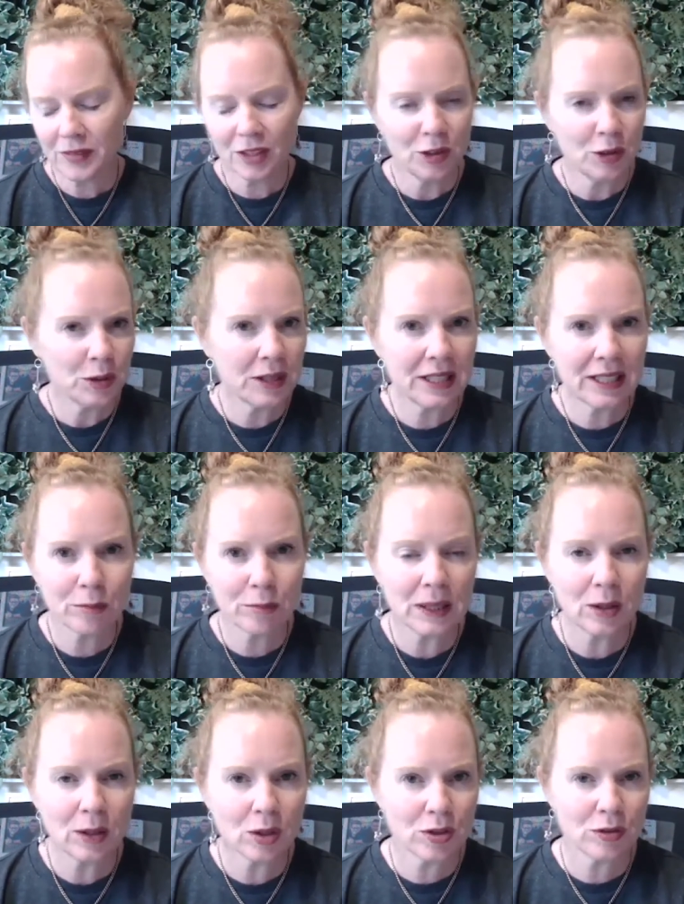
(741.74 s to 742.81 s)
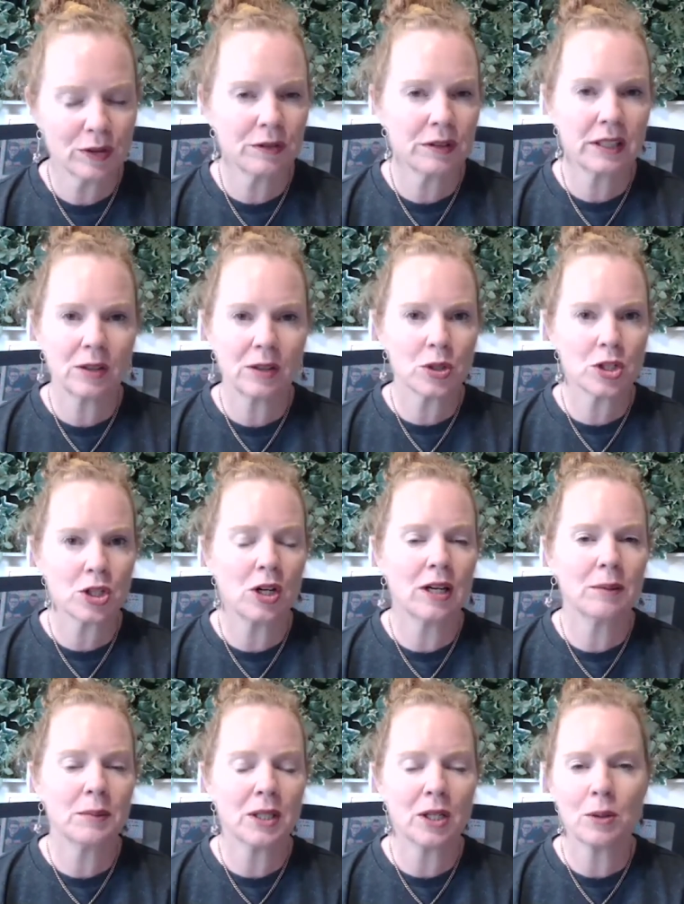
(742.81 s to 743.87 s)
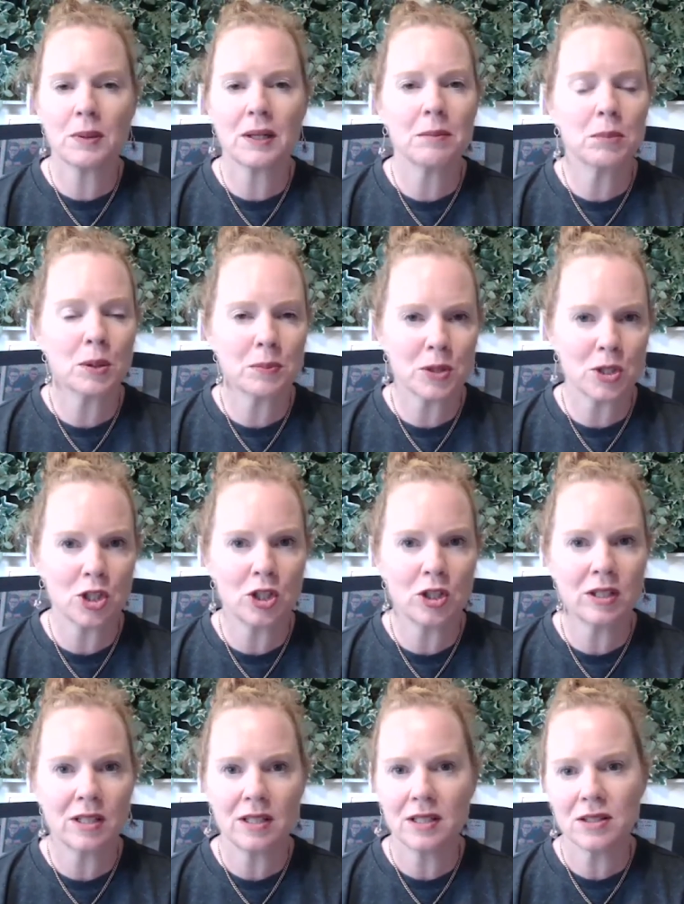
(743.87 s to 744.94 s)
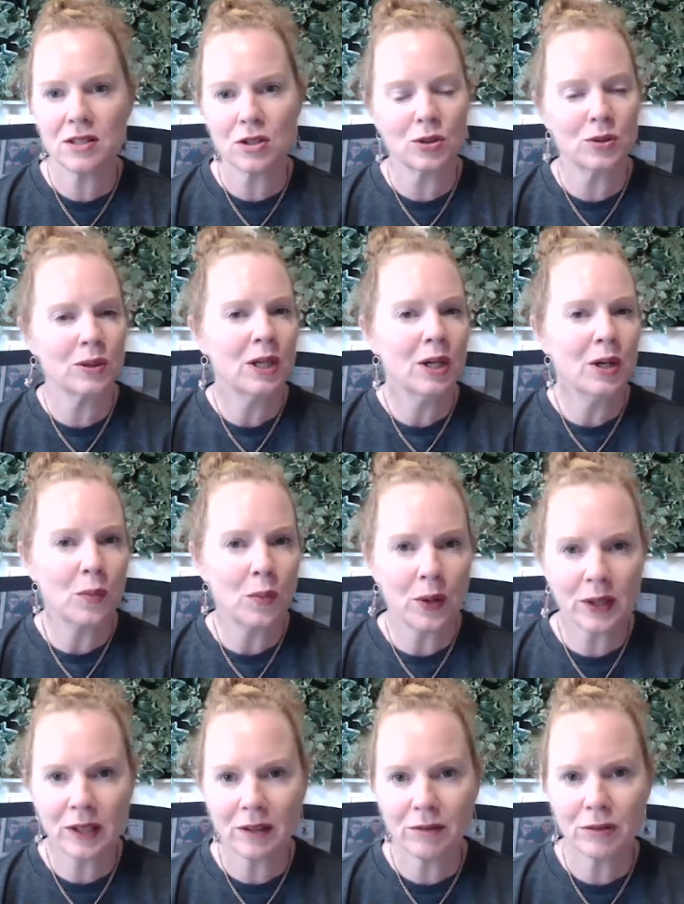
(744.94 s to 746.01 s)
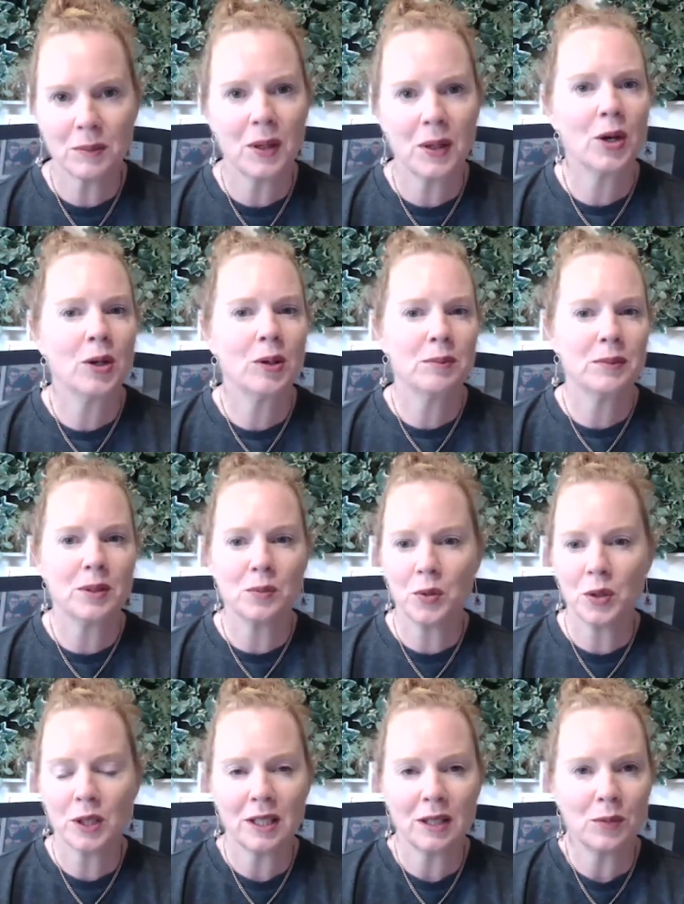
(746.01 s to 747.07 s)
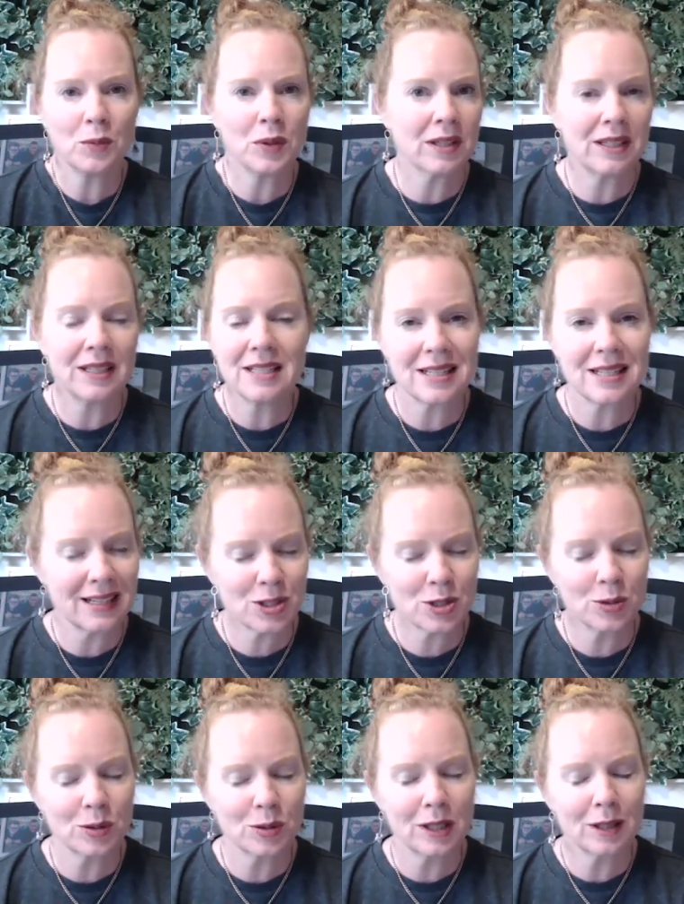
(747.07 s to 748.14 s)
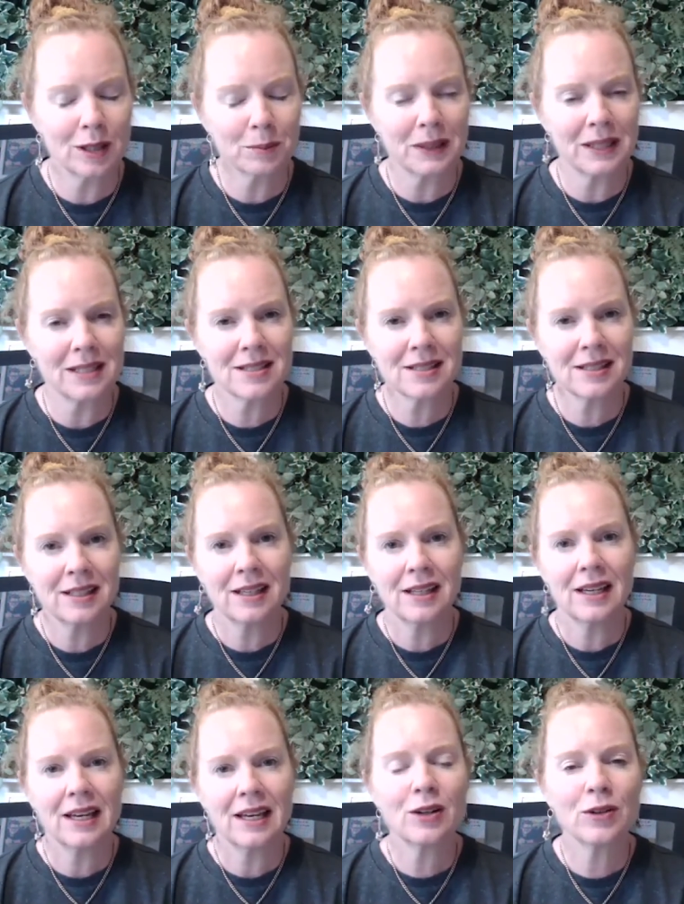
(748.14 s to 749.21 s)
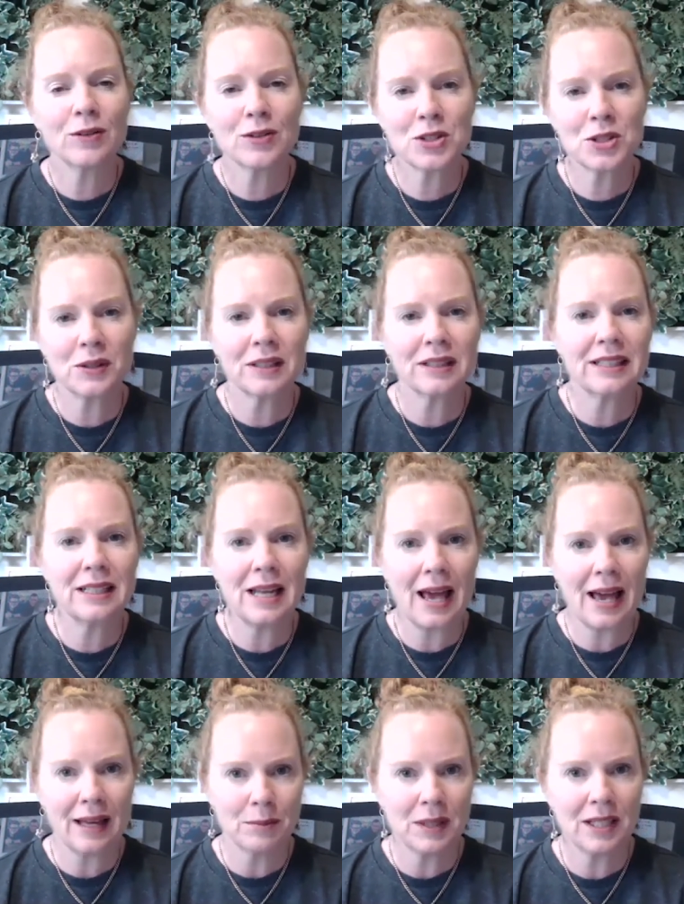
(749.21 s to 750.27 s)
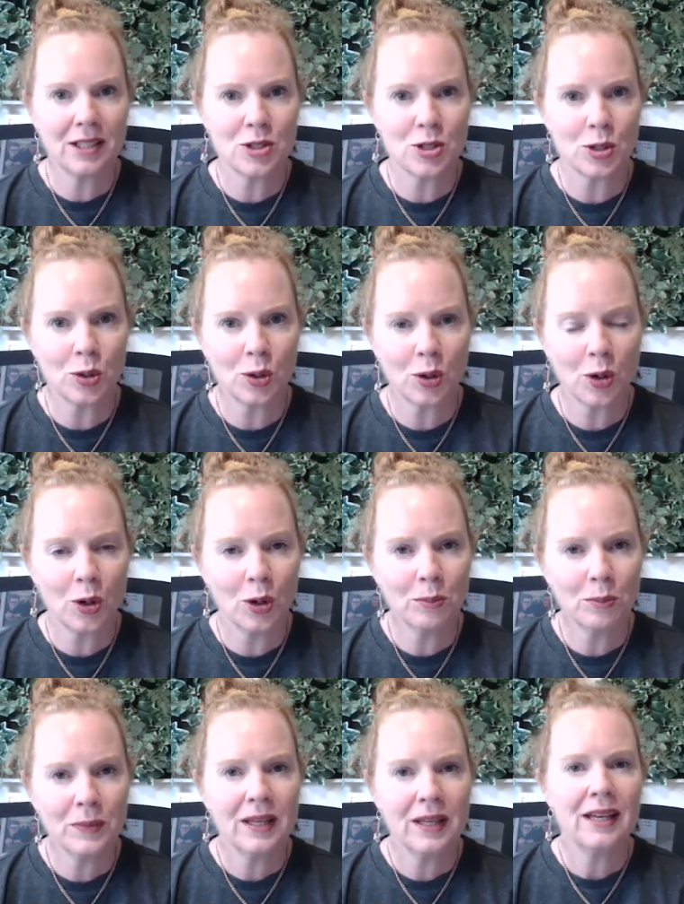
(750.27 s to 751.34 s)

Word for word: who think have been locked for a very long time and open up opportunities to working from home and working with an international client base, head over to eliteadmanager.com